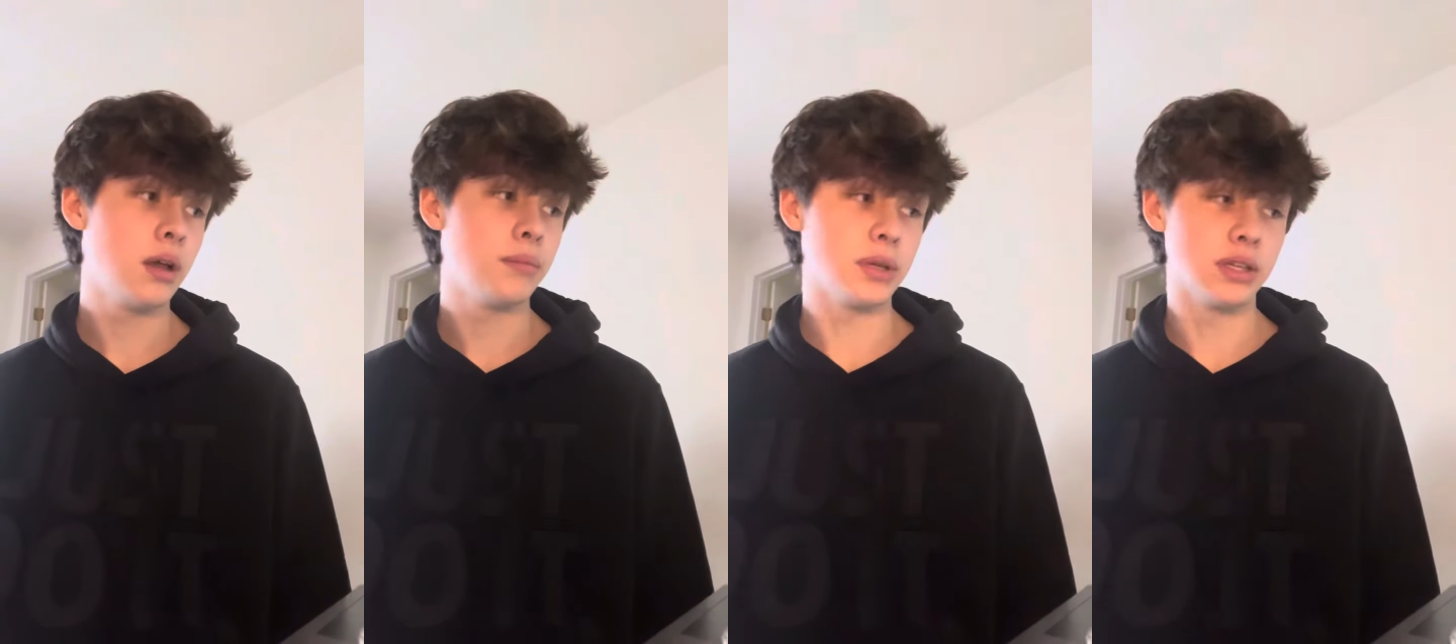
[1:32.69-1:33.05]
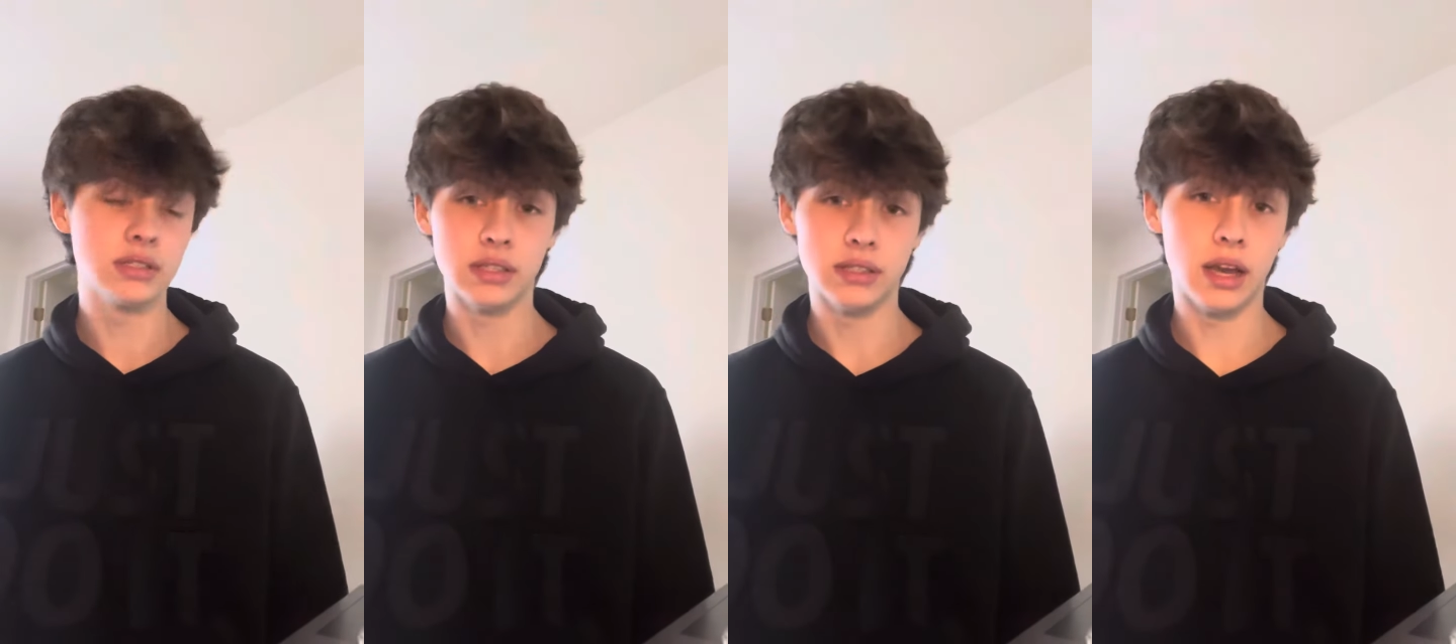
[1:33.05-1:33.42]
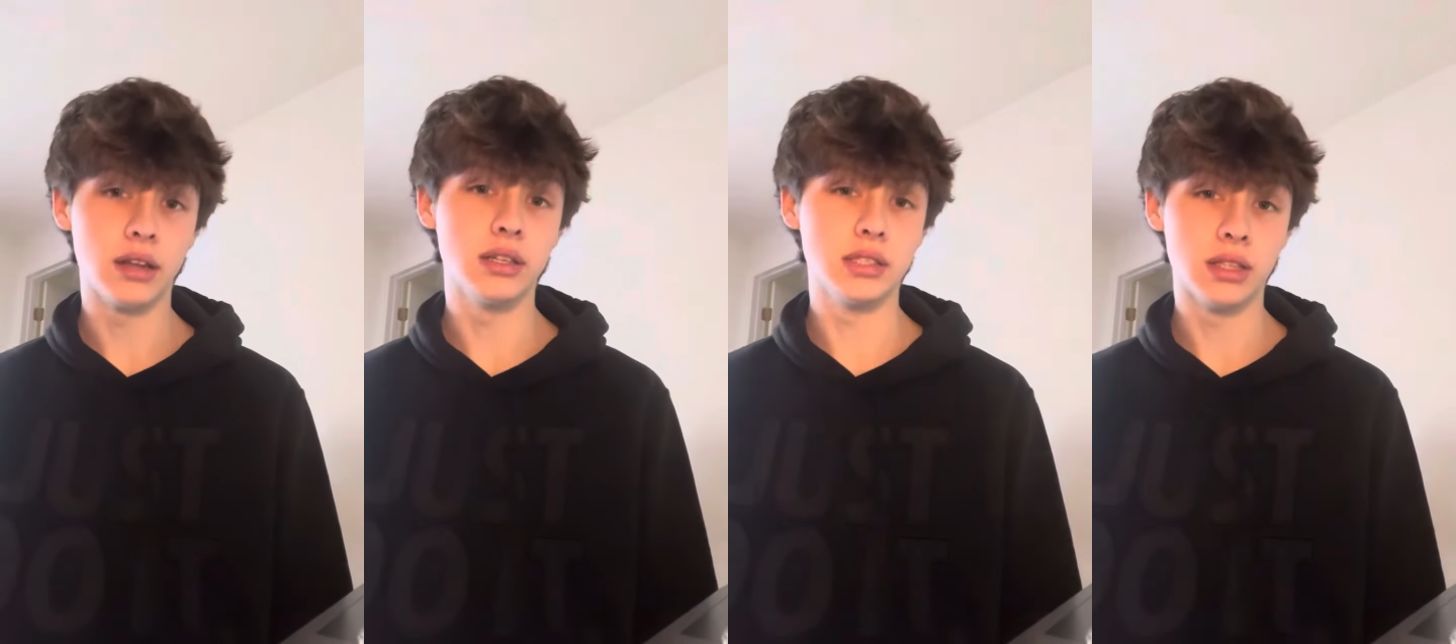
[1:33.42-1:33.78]
because the data
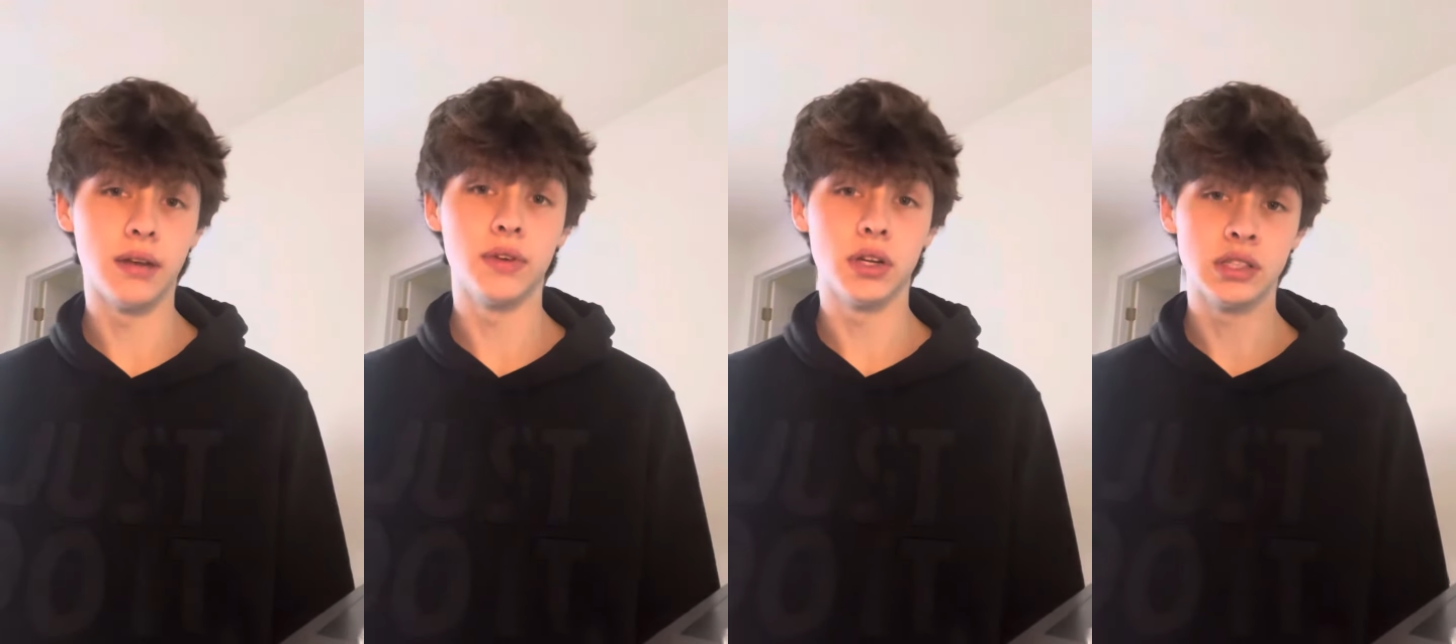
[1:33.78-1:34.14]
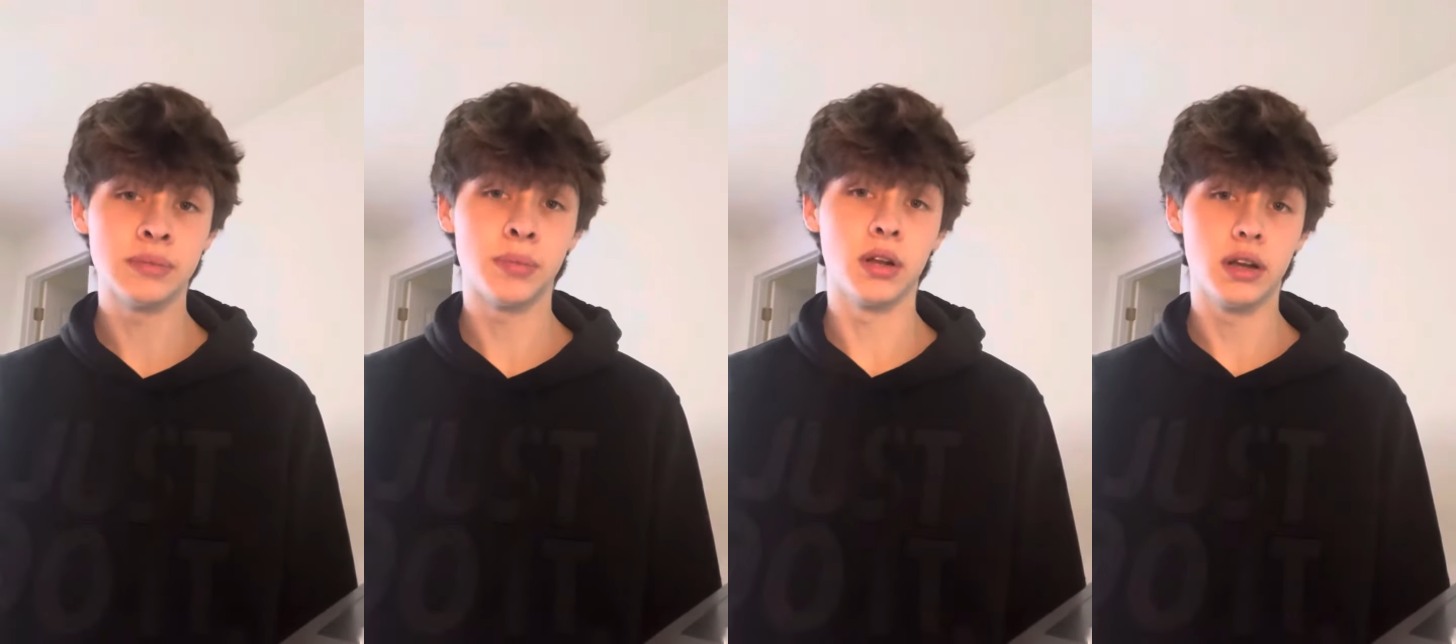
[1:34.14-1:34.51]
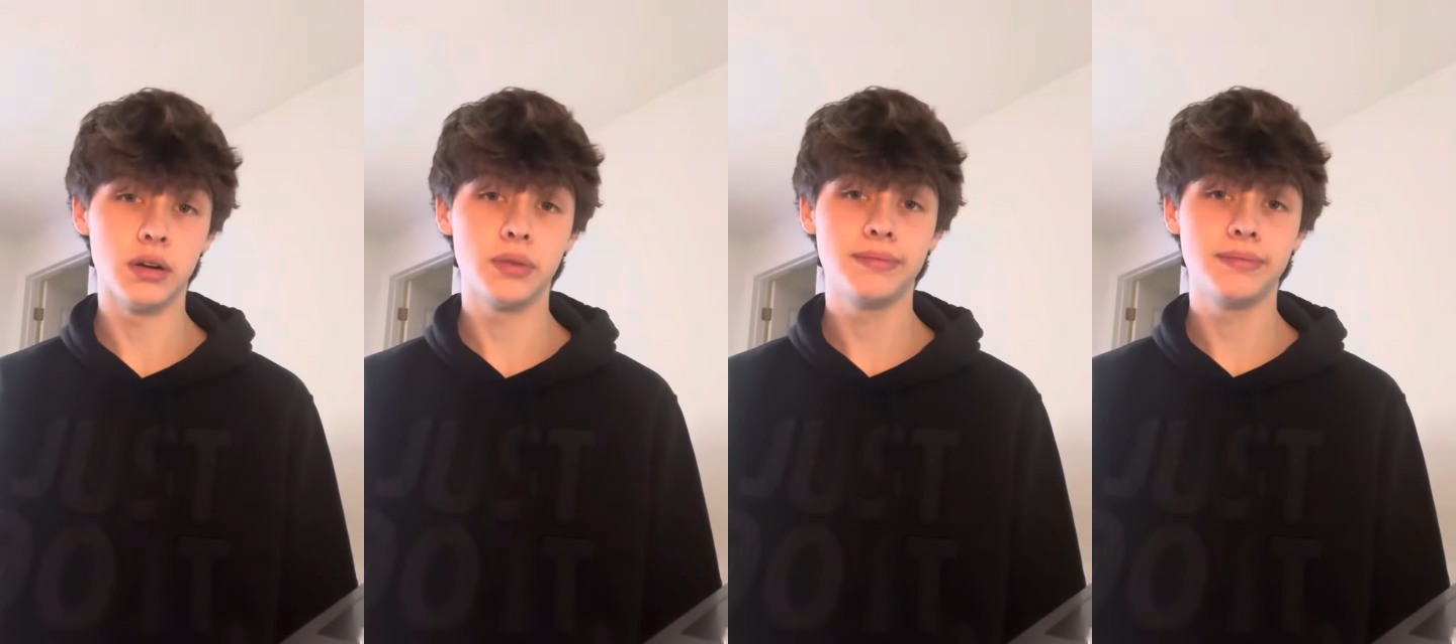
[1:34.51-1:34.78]
is not very spread out.